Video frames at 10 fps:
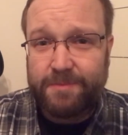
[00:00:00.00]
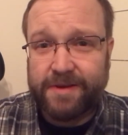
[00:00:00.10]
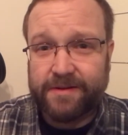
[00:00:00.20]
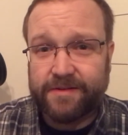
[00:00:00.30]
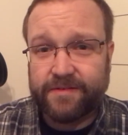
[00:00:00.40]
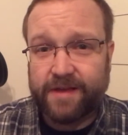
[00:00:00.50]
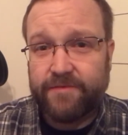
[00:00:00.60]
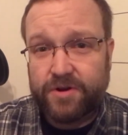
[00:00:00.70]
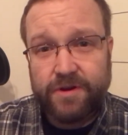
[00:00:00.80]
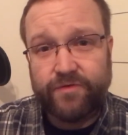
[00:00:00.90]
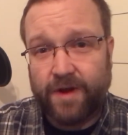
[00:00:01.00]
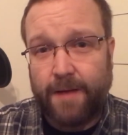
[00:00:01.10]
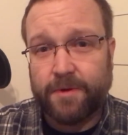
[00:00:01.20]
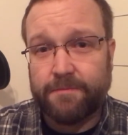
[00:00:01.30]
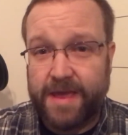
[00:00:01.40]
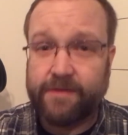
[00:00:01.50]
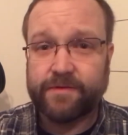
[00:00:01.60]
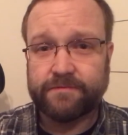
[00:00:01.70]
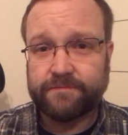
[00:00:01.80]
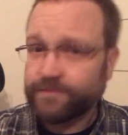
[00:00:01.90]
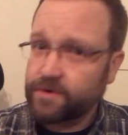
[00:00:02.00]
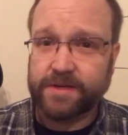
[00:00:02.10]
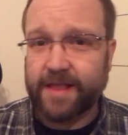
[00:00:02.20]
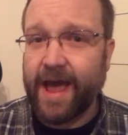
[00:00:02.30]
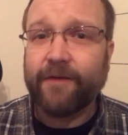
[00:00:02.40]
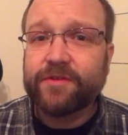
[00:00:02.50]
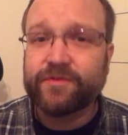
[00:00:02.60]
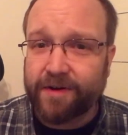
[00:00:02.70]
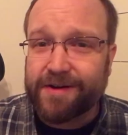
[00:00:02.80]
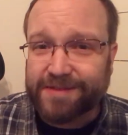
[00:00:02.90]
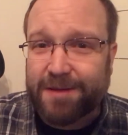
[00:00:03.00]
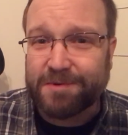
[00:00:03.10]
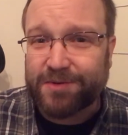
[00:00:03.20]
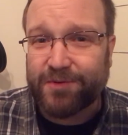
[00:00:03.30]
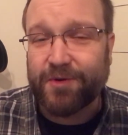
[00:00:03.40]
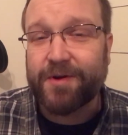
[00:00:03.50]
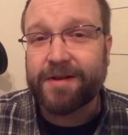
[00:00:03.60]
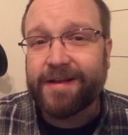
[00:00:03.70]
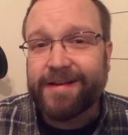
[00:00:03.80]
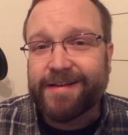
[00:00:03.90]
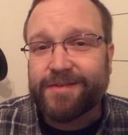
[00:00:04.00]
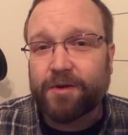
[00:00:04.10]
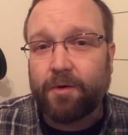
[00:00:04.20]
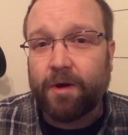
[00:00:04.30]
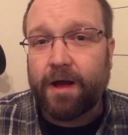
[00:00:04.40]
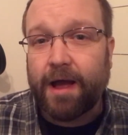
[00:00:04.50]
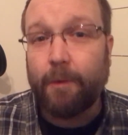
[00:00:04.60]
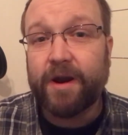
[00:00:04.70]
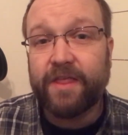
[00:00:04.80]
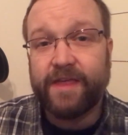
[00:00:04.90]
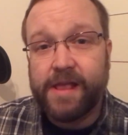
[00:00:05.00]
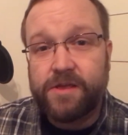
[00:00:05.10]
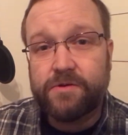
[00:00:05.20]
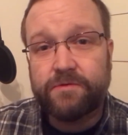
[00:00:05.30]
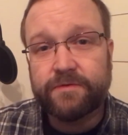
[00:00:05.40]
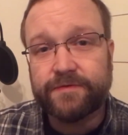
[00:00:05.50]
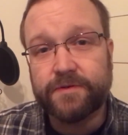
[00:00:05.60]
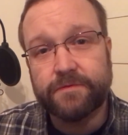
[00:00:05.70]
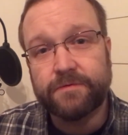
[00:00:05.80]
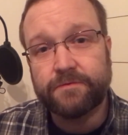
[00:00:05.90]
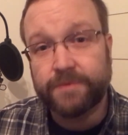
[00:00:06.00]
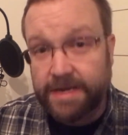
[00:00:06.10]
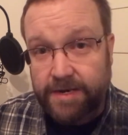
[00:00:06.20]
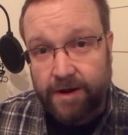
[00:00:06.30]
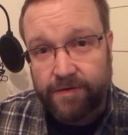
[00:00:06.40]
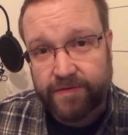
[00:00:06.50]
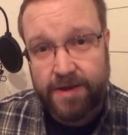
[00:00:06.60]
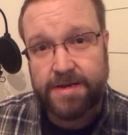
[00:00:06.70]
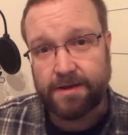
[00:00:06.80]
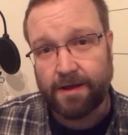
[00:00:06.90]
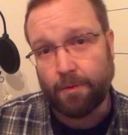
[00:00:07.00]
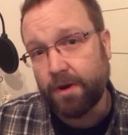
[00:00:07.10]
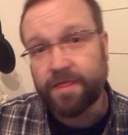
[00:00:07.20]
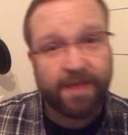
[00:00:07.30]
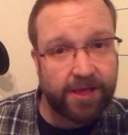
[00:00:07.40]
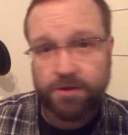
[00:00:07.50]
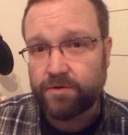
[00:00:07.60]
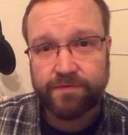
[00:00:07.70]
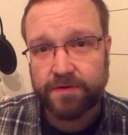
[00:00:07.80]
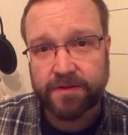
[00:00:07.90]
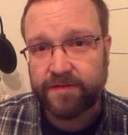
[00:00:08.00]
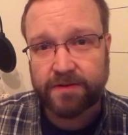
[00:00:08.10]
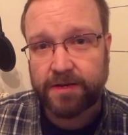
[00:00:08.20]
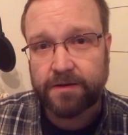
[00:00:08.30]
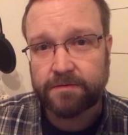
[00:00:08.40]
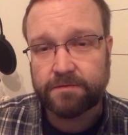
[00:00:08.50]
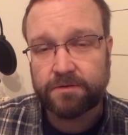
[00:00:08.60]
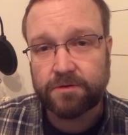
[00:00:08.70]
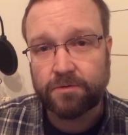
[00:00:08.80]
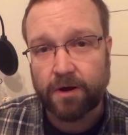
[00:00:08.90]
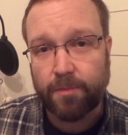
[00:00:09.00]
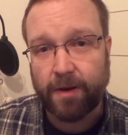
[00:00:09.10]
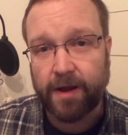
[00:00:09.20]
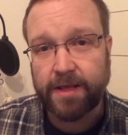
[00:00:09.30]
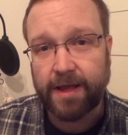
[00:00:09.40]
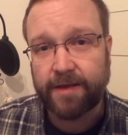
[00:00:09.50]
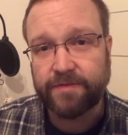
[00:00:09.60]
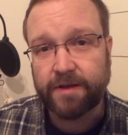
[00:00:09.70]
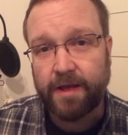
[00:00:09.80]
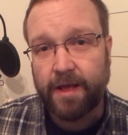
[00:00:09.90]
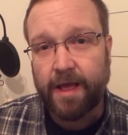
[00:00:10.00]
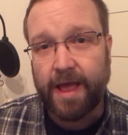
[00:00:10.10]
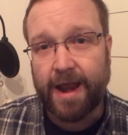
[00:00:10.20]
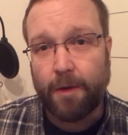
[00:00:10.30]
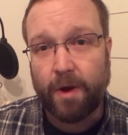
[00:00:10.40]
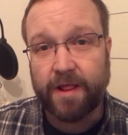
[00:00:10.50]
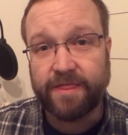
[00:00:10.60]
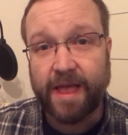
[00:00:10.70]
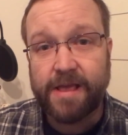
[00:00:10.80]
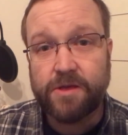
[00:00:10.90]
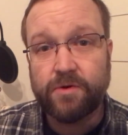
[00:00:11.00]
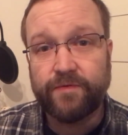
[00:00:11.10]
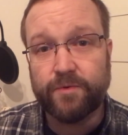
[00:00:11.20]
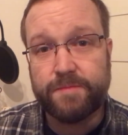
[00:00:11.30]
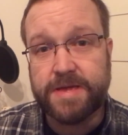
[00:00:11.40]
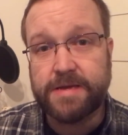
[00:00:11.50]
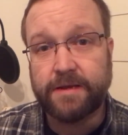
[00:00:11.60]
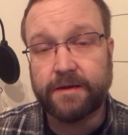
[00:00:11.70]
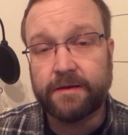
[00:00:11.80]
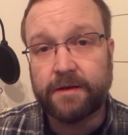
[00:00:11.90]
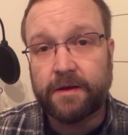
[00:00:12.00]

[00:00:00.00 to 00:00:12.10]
because every good drama makes for good laughs as far as I'm concerned. So I want to thank you for reading our site. I want to thank you for listening to our podcast. And I want to thank you for being